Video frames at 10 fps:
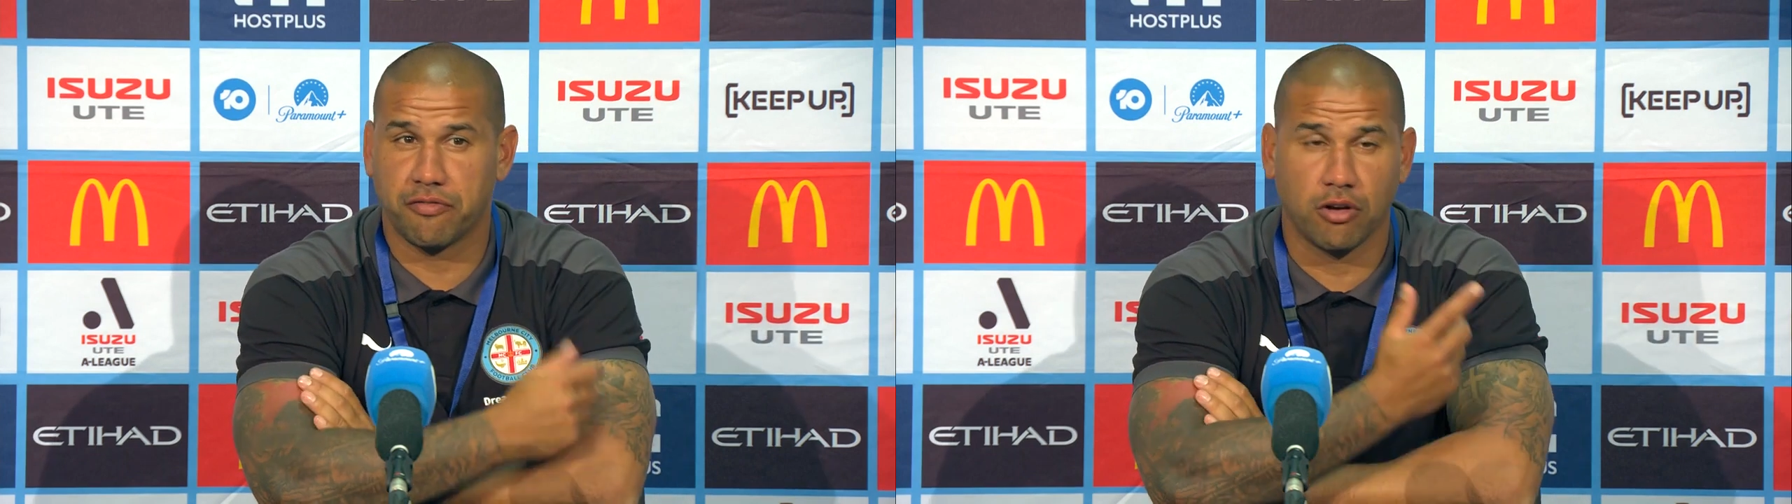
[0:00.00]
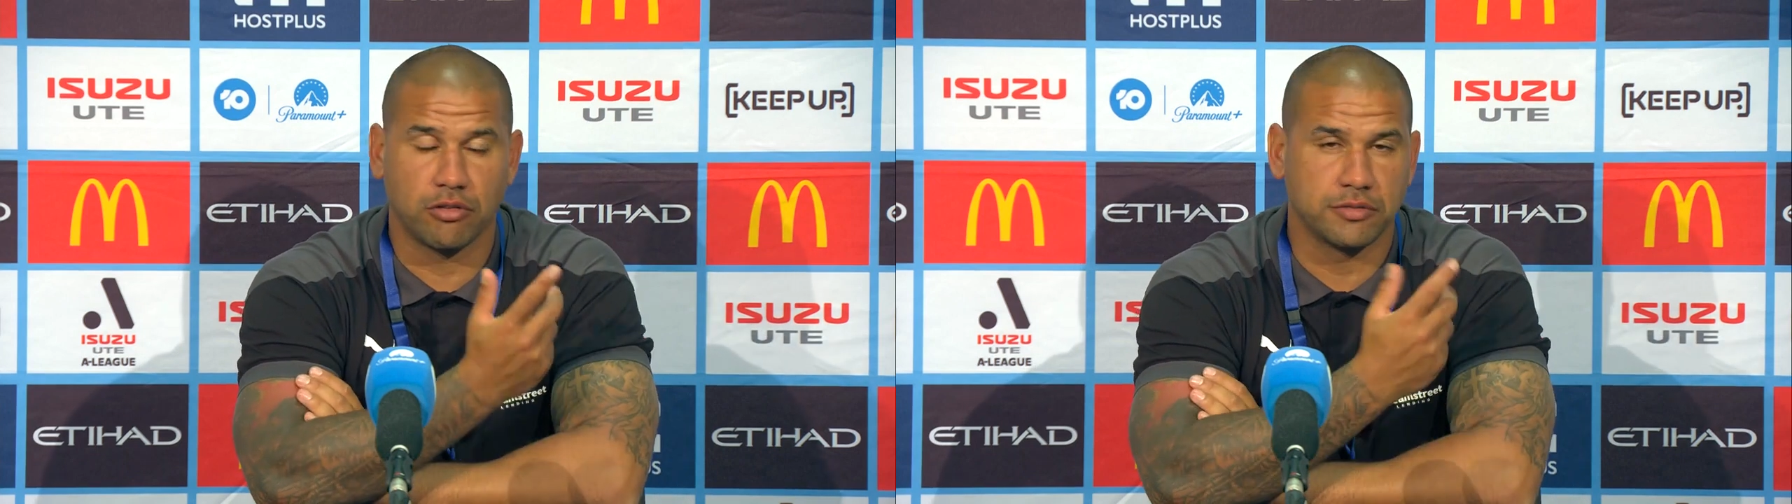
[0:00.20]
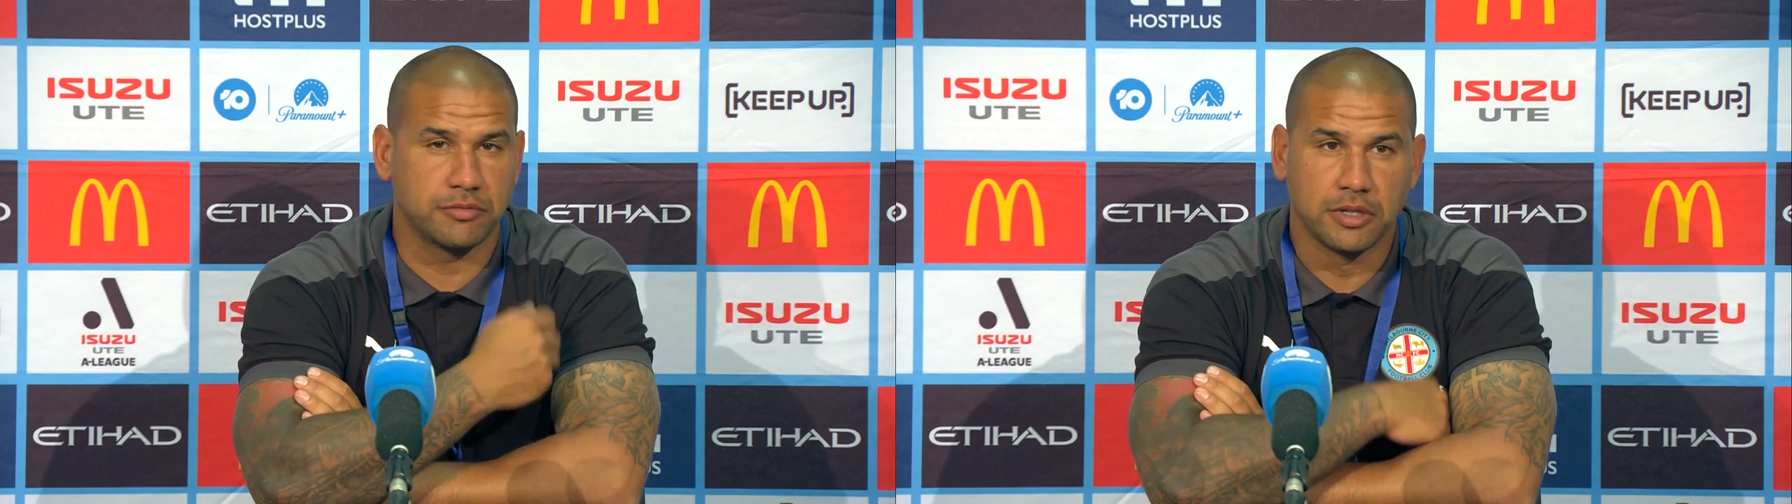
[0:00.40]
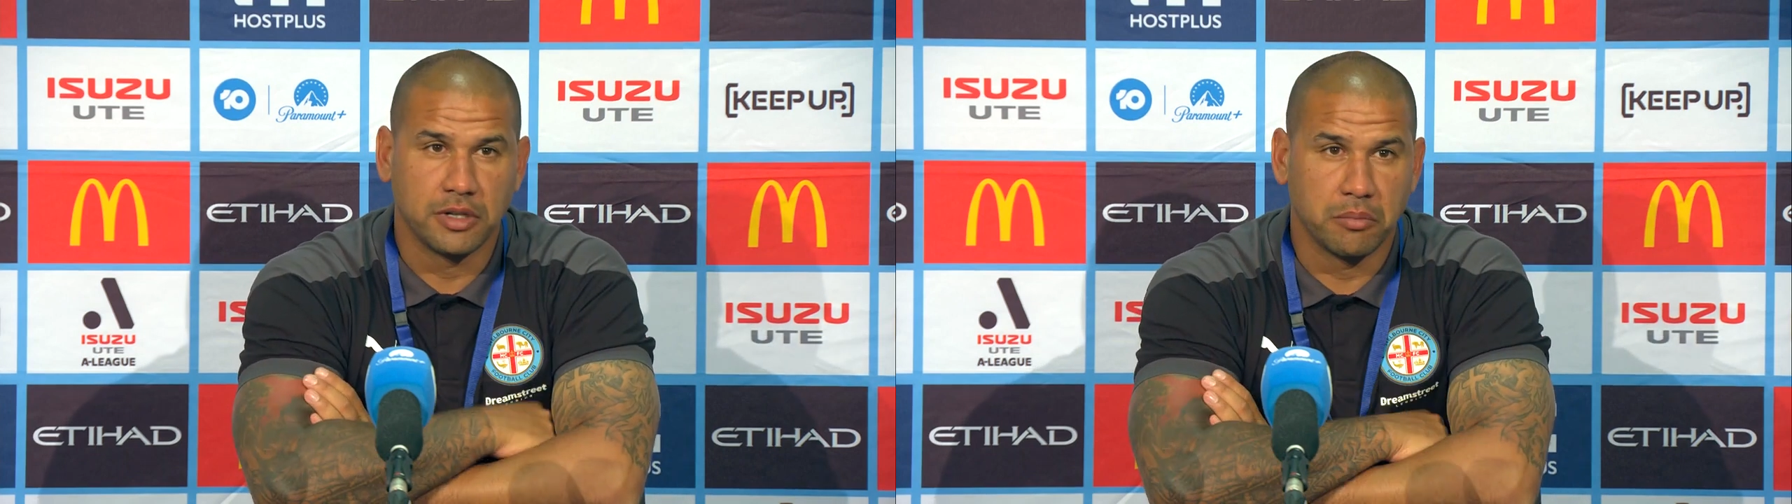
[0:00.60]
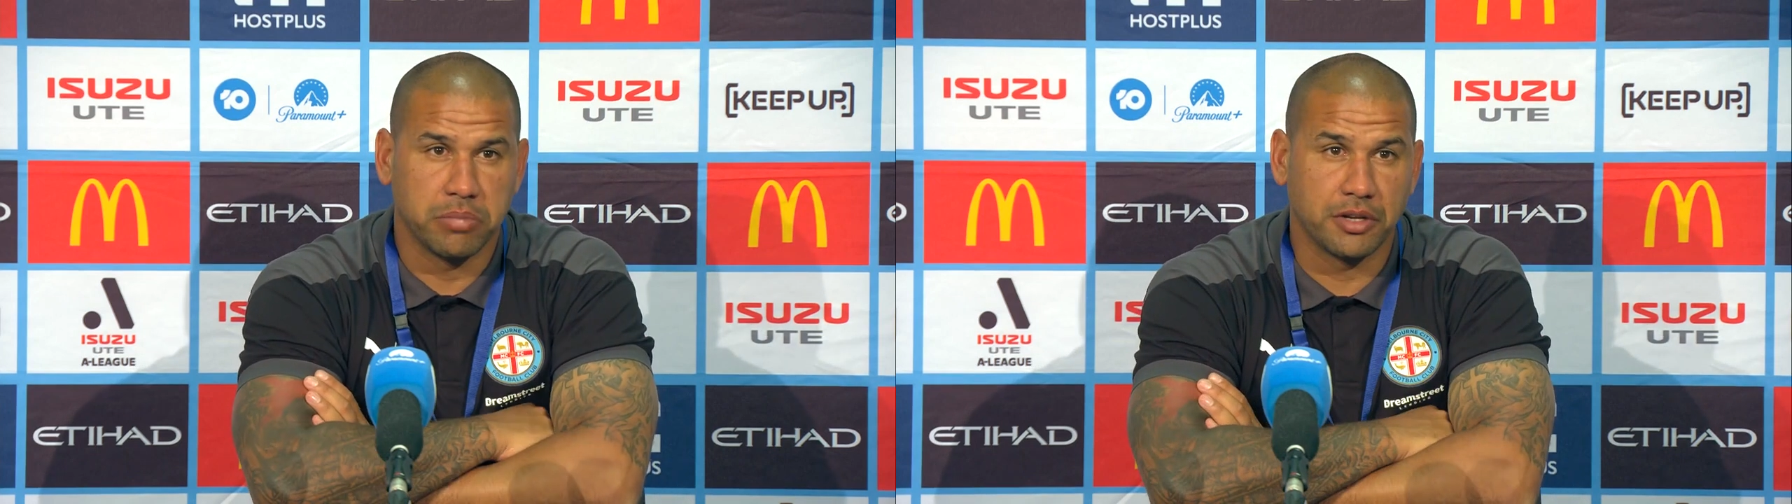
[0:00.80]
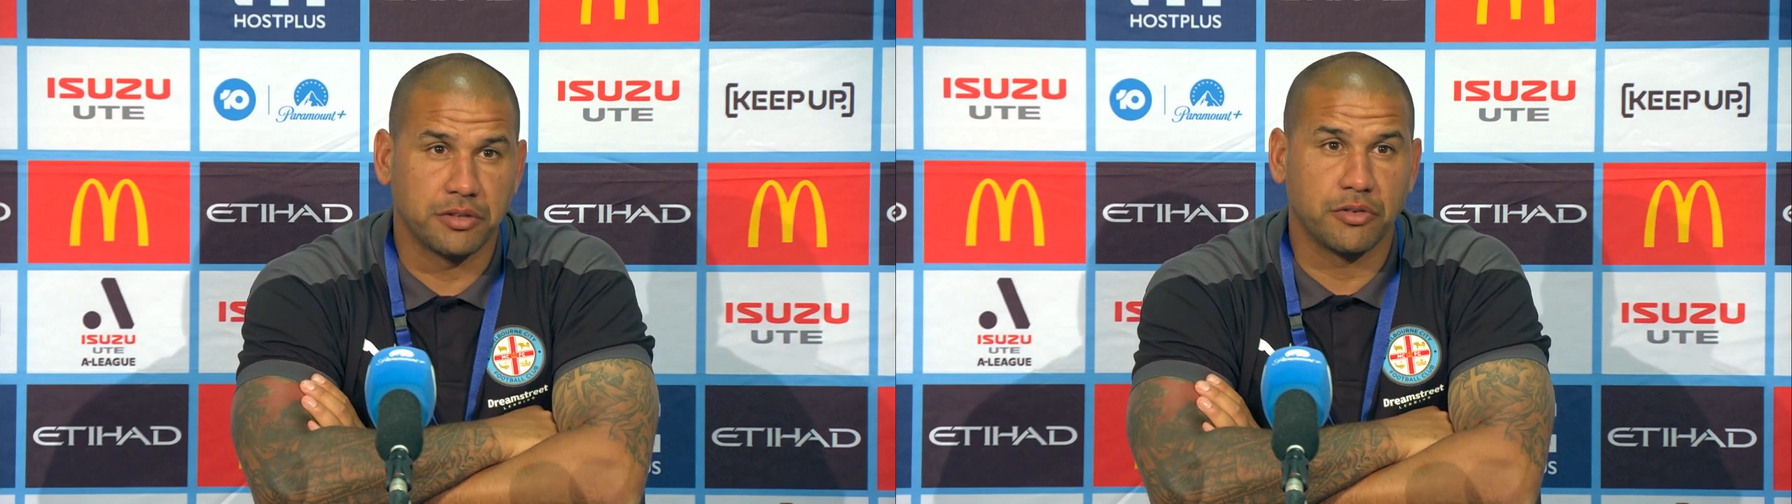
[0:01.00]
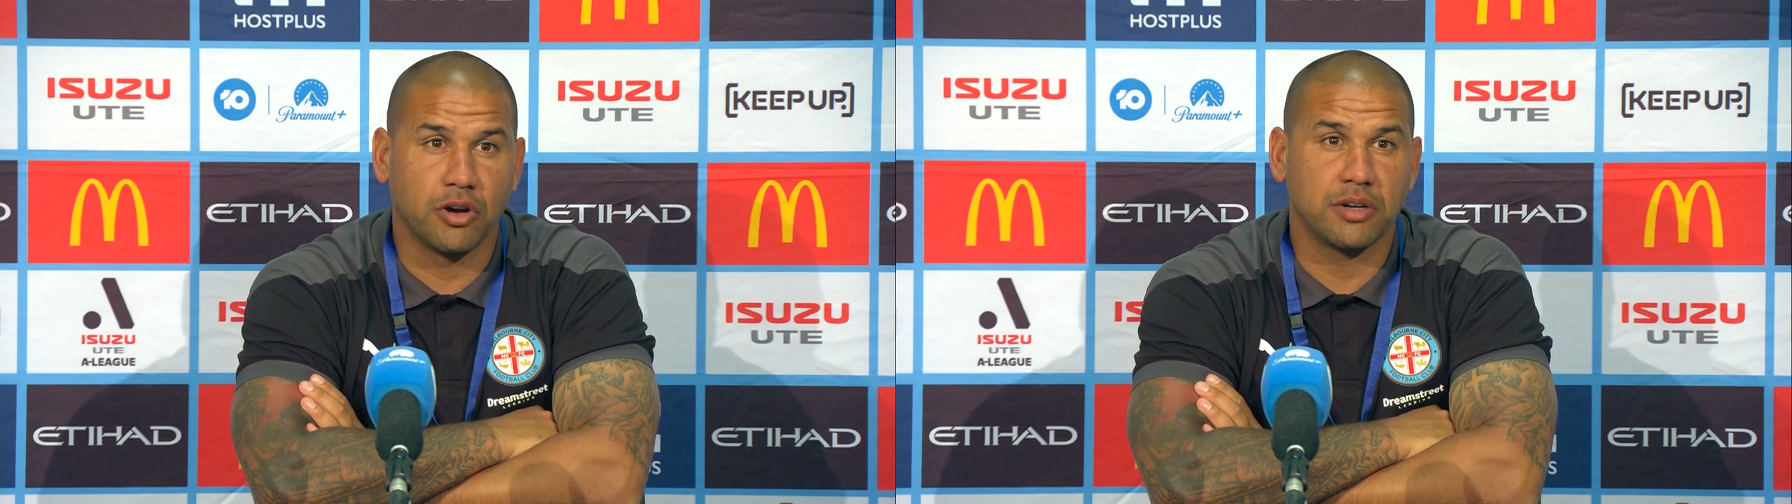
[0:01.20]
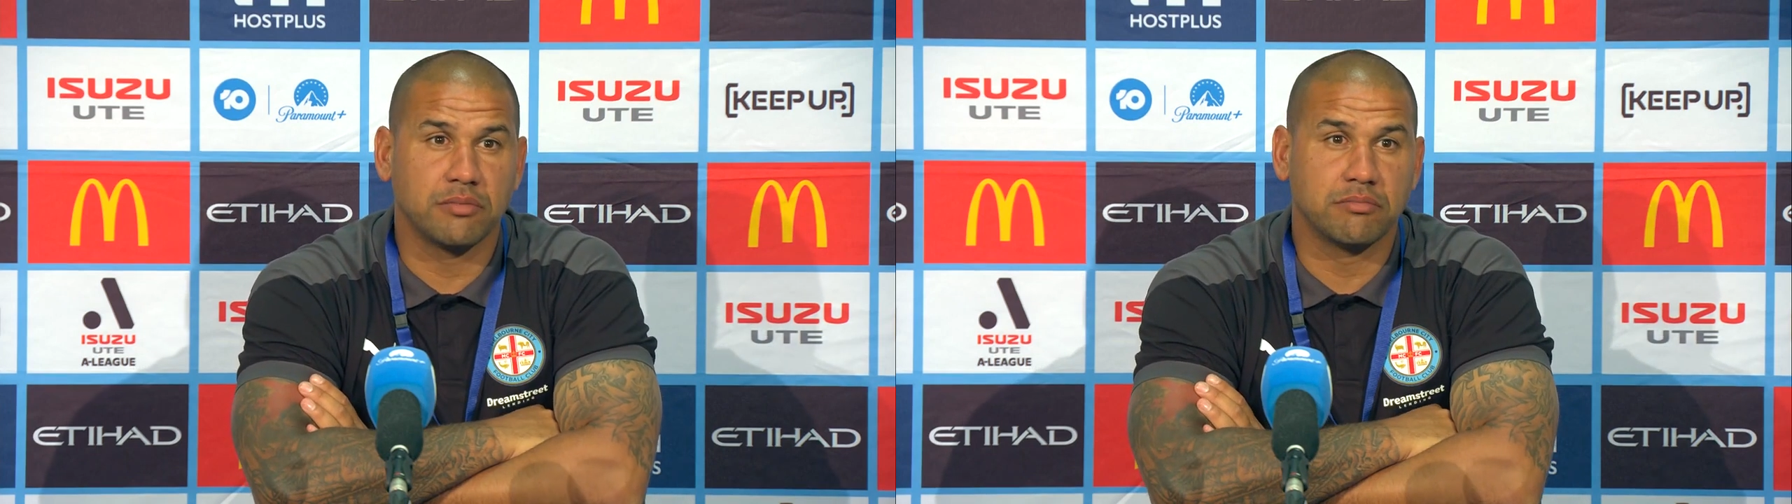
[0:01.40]
Florin played on the
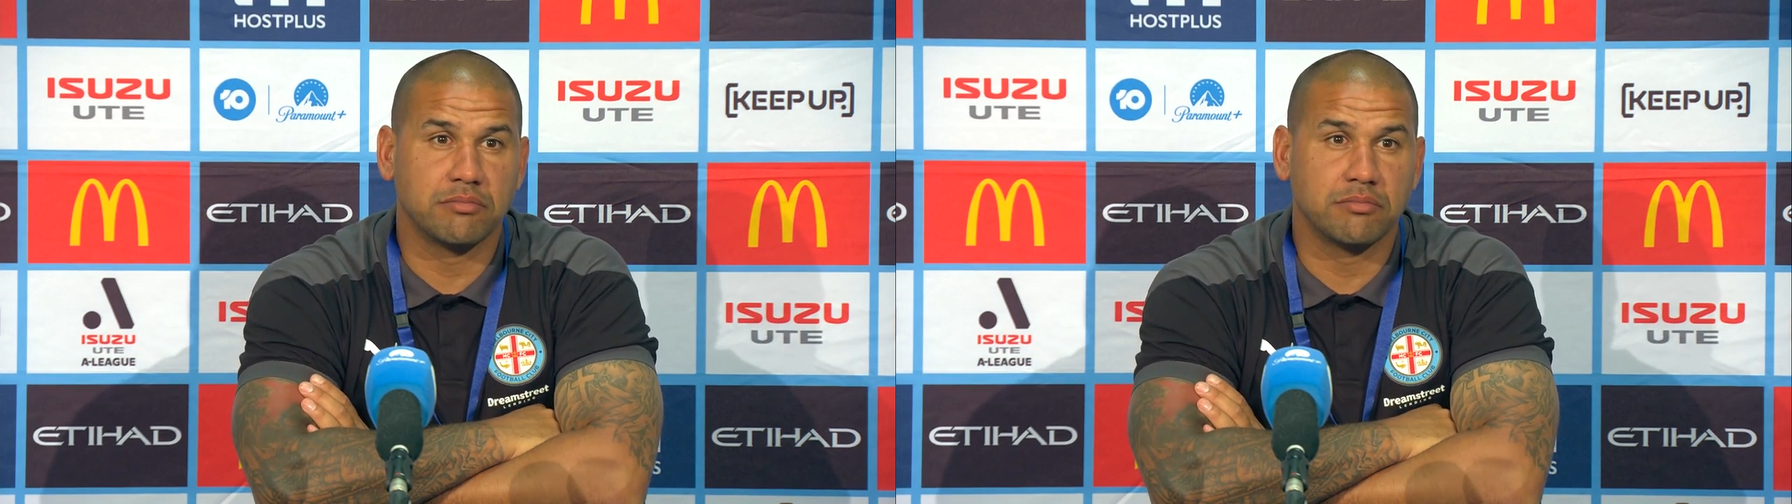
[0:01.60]
right.